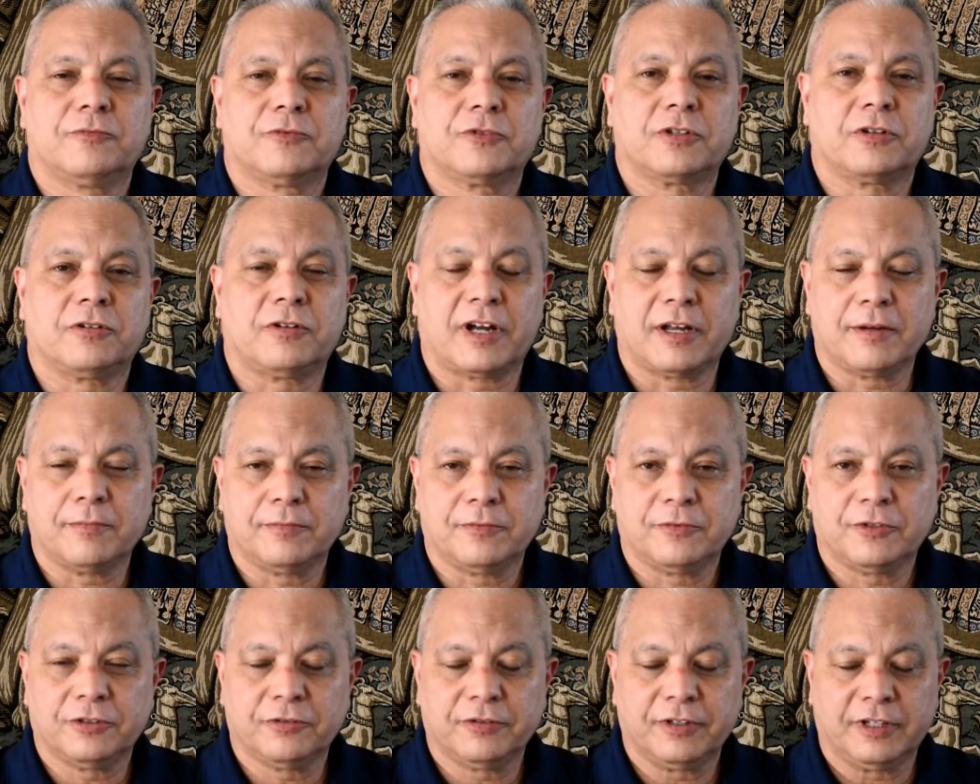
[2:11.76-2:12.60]
So
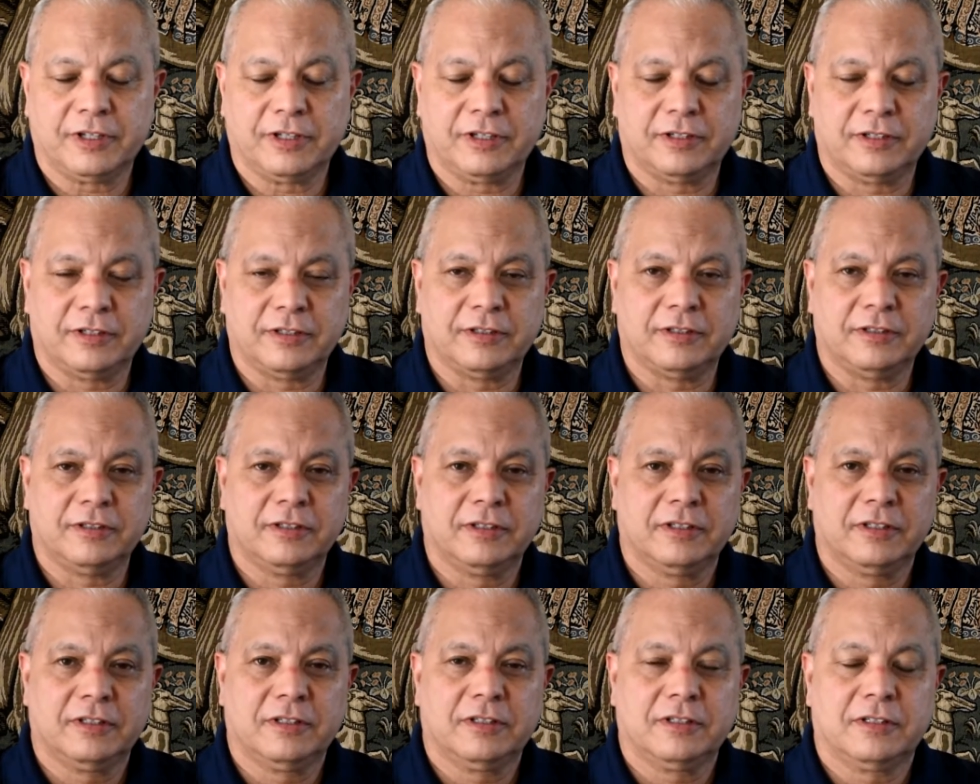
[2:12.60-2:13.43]
I'm doing
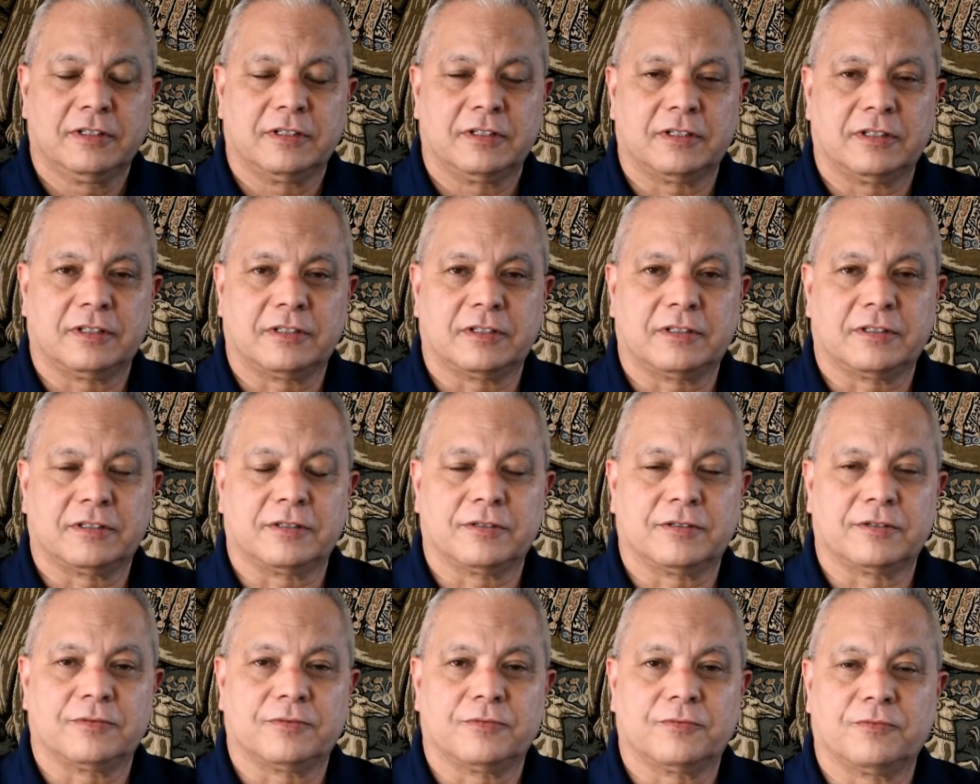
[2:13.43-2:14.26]

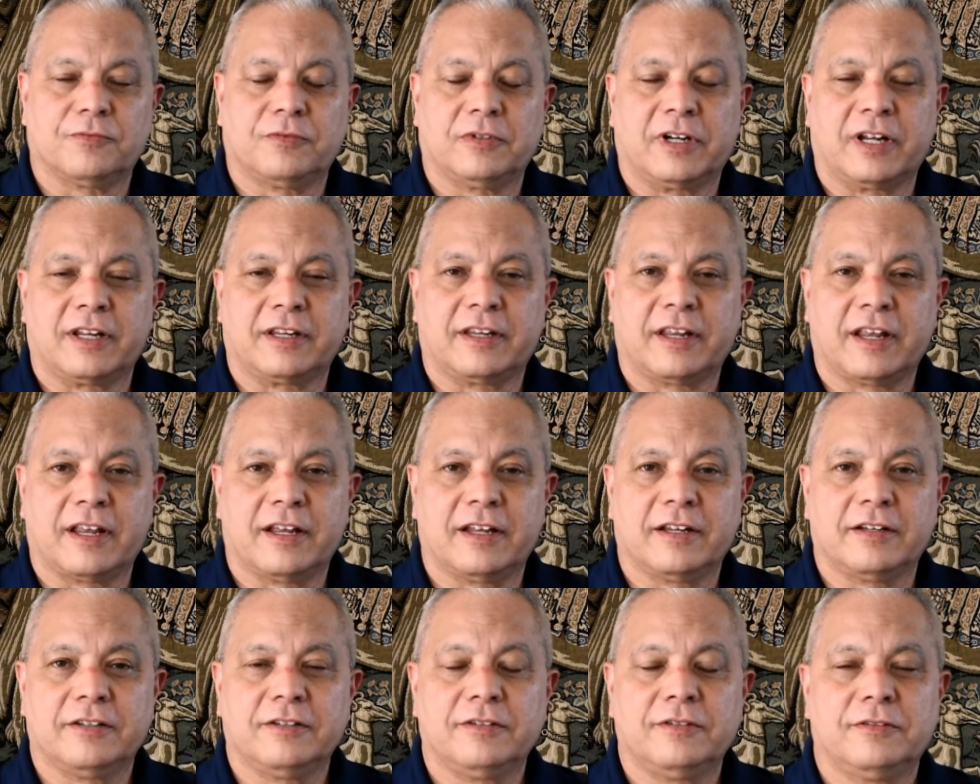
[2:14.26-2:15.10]
what I
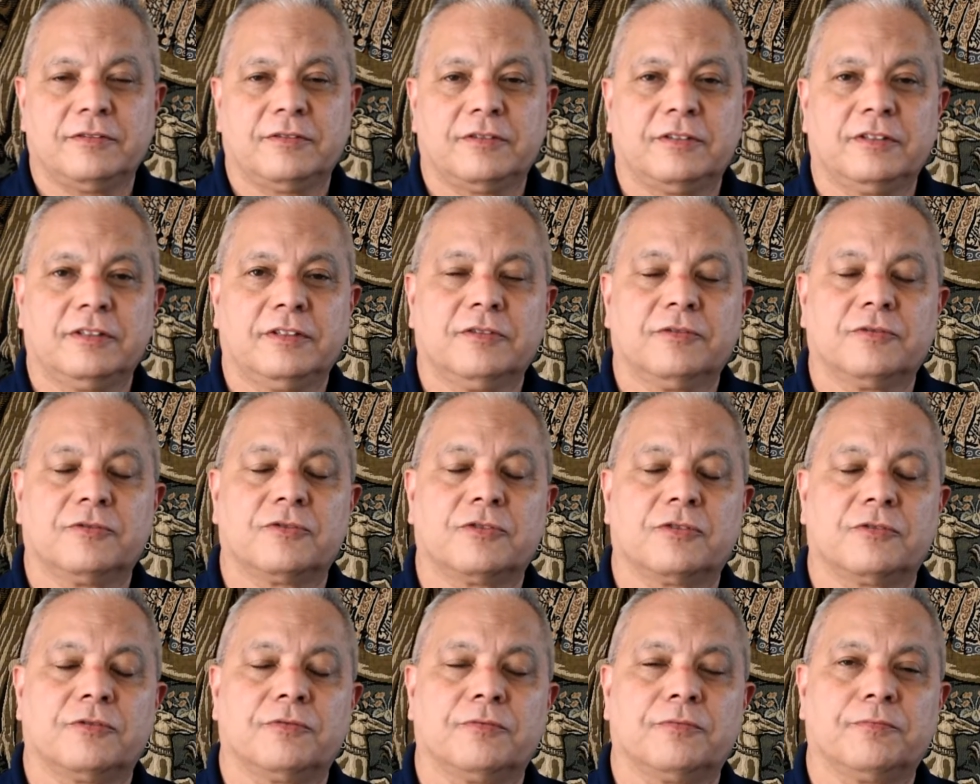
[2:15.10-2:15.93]
can.
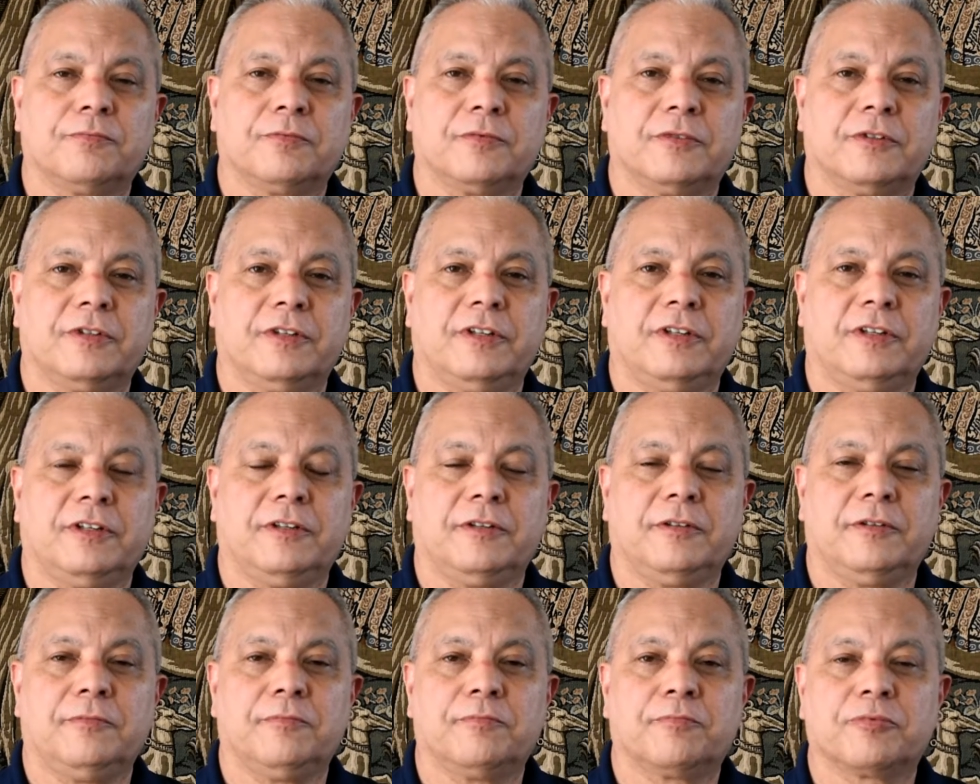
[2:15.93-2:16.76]
So
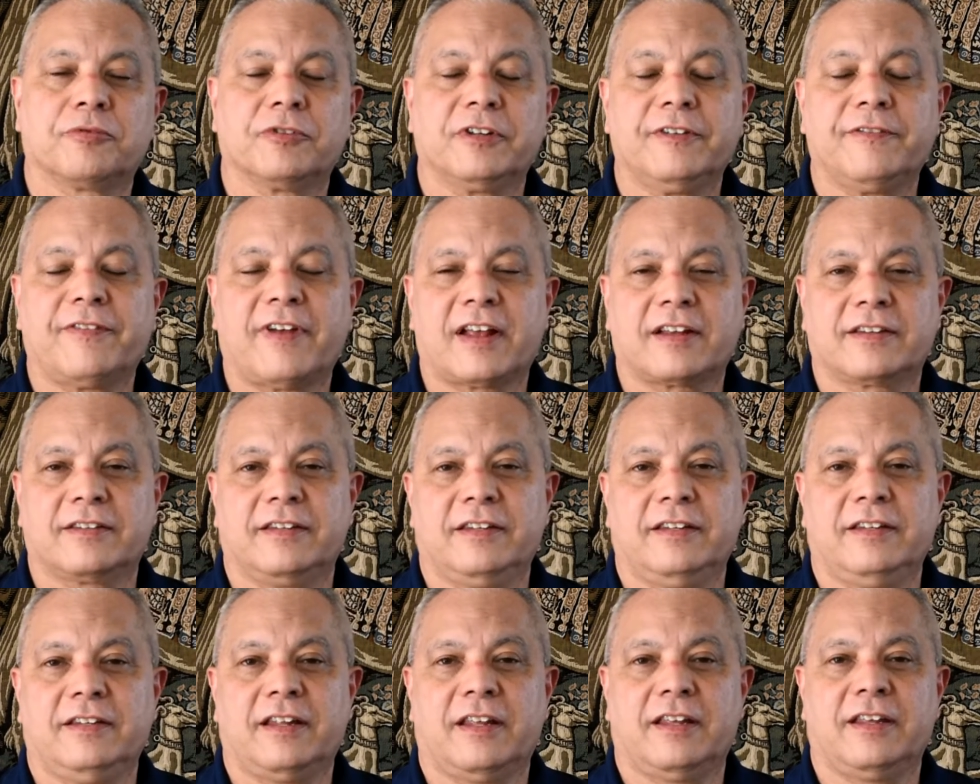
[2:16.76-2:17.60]
the
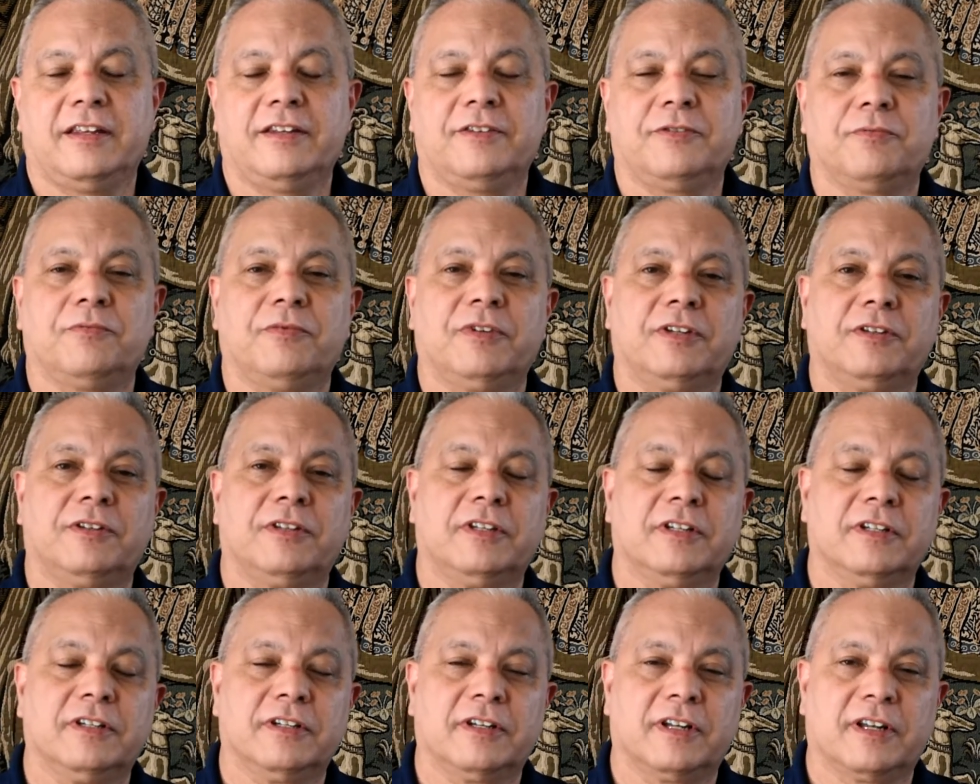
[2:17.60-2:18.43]
pre-vaccine days, we
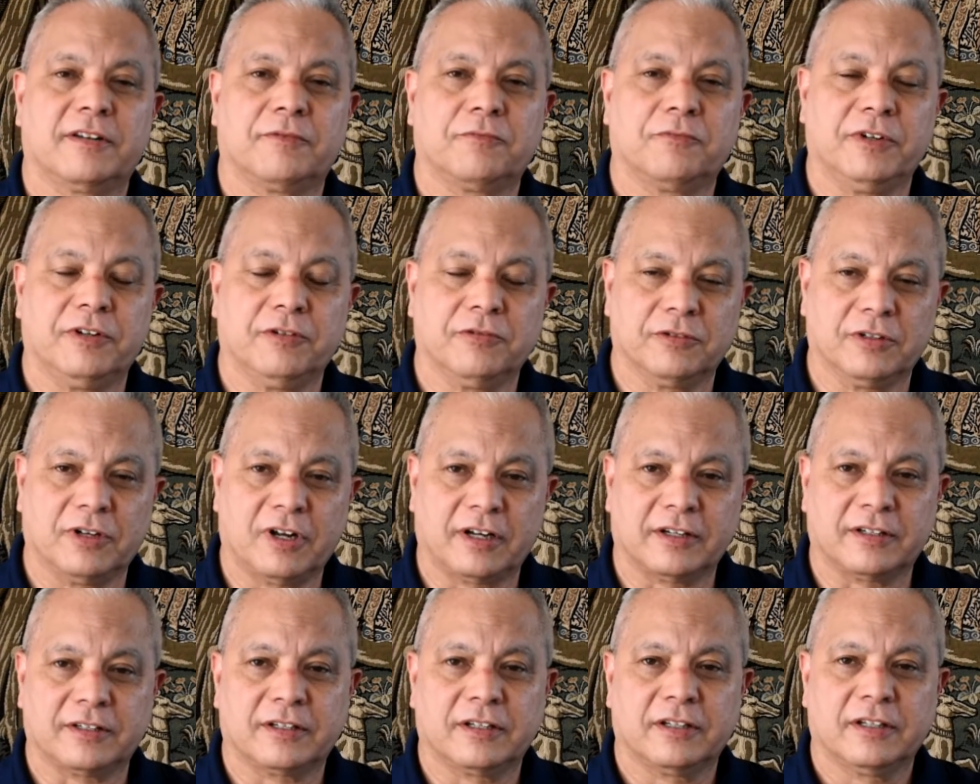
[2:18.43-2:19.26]
were
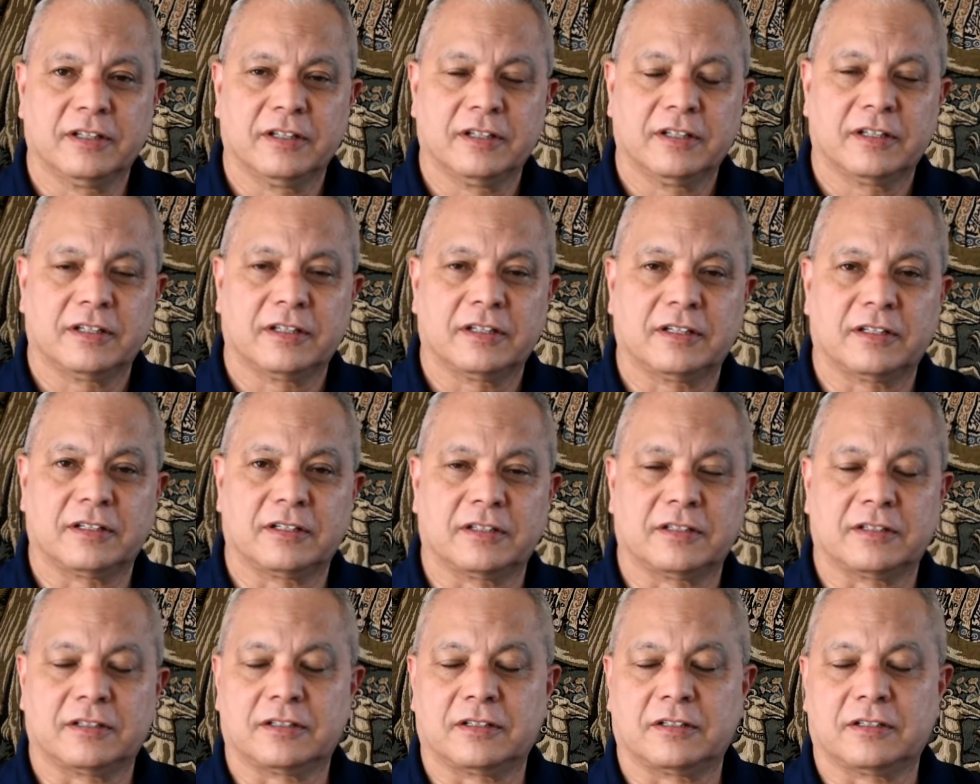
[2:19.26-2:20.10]
not
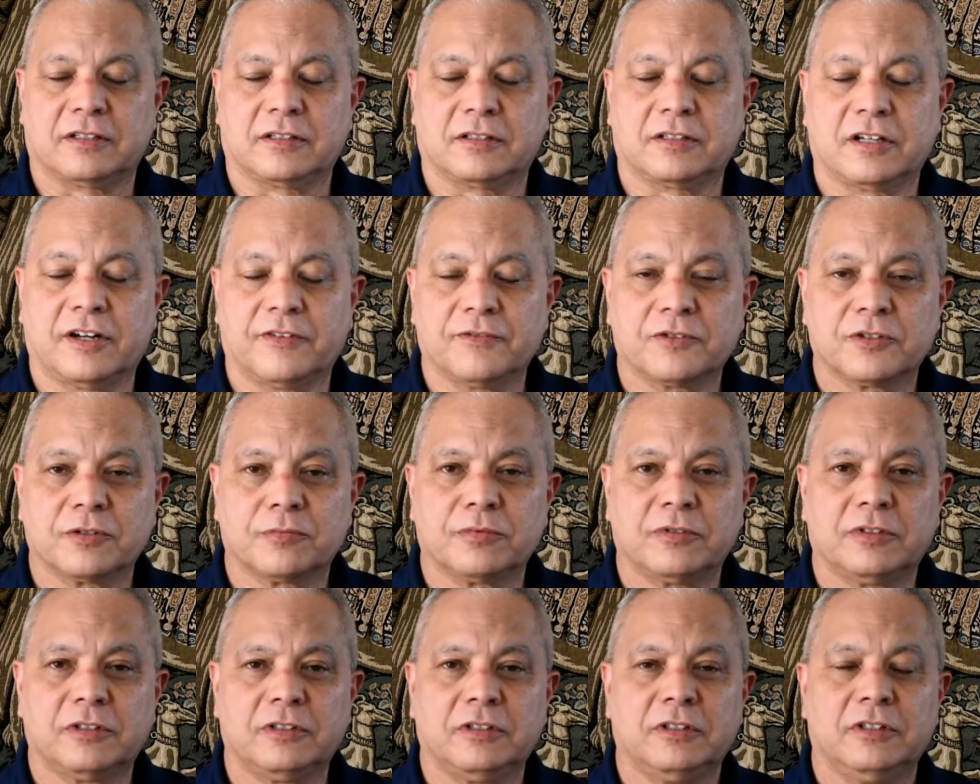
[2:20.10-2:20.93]

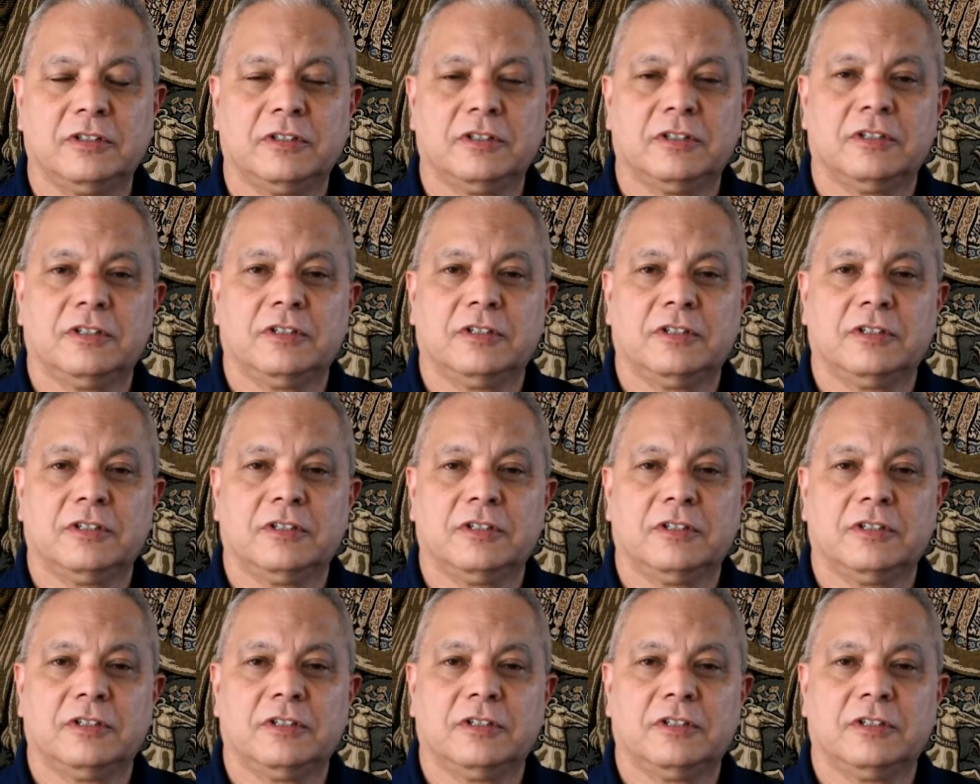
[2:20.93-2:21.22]
comfortable